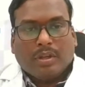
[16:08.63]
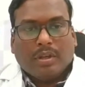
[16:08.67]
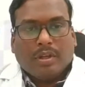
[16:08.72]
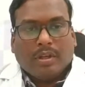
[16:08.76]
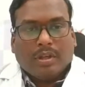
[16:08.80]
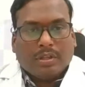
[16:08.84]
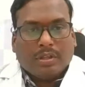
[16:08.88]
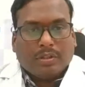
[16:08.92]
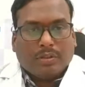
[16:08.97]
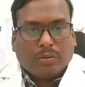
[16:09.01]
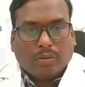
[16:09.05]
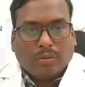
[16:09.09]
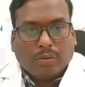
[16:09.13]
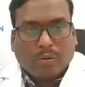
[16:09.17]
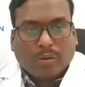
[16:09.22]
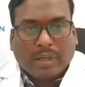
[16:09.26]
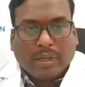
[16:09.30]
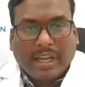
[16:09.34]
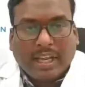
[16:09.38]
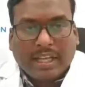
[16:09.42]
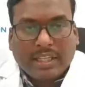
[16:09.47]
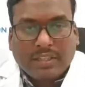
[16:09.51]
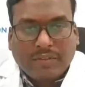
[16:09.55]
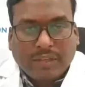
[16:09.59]
So
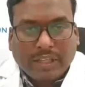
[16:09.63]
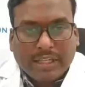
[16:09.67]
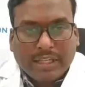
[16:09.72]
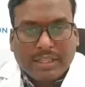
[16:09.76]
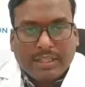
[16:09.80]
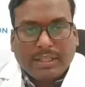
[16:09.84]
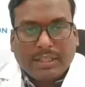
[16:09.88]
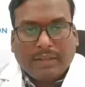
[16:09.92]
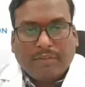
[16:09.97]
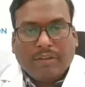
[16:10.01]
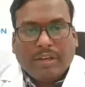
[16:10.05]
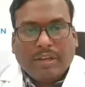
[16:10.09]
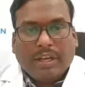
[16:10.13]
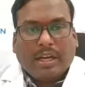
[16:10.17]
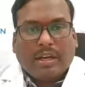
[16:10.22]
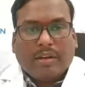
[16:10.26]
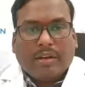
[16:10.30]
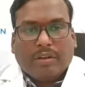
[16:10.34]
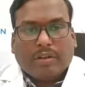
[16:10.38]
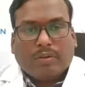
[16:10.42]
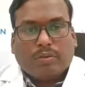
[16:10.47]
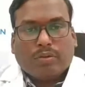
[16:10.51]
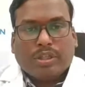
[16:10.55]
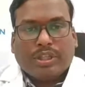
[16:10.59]
as we can see, we have
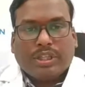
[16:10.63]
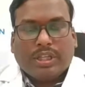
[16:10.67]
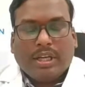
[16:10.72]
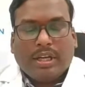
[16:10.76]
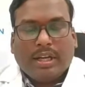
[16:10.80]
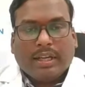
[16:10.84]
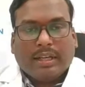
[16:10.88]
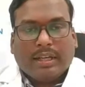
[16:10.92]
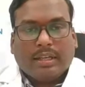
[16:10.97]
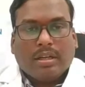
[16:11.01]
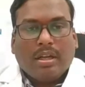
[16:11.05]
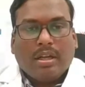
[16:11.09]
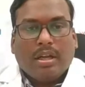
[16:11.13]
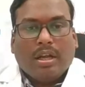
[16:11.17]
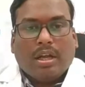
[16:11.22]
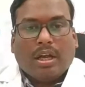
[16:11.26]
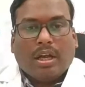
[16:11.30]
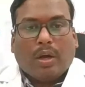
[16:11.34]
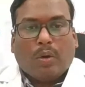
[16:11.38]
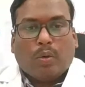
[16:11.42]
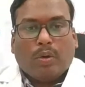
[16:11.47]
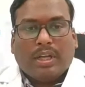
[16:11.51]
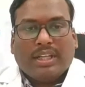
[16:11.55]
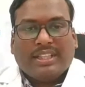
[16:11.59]
a question like,
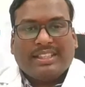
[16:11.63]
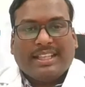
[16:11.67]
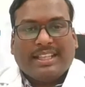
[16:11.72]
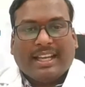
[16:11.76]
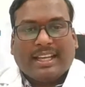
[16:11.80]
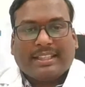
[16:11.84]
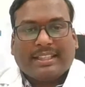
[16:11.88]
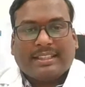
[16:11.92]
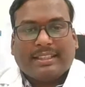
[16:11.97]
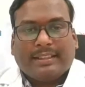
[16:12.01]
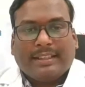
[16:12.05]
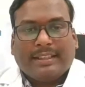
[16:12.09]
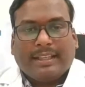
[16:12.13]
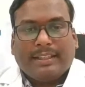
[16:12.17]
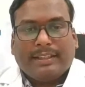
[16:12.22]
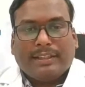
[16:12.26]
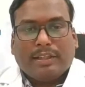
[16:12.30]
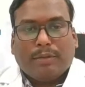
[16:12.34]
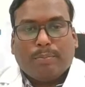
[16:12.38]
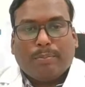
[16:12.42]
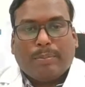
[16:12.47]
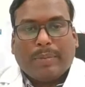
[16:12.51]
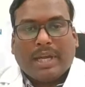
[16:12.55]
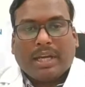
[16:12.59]
how does exercise
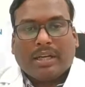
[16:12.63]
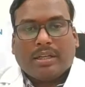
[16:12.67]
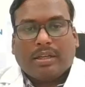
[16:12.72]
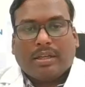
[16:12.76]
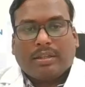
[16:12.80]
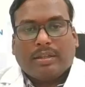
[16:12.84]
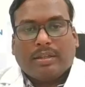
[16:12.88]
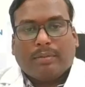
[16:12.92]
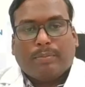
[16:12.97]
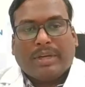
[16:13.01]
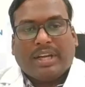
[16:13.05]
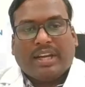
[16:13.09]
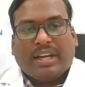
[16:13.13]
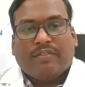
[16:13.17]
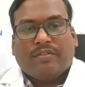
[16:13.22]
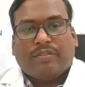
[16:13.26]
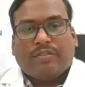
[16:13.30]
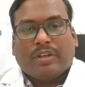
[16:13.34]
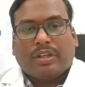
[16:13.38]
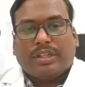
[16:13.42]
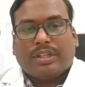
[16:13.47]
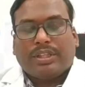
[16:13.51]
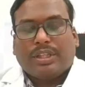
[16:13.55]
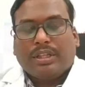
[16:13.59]
impact the brain
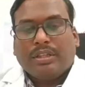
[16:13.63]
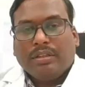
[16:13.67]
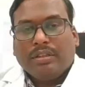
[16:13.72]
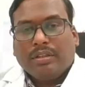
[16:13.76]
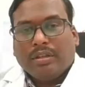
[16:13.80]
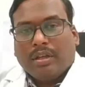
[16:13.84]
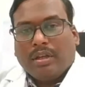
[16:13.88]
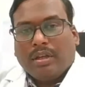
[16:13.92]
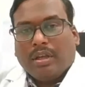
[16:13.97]
function?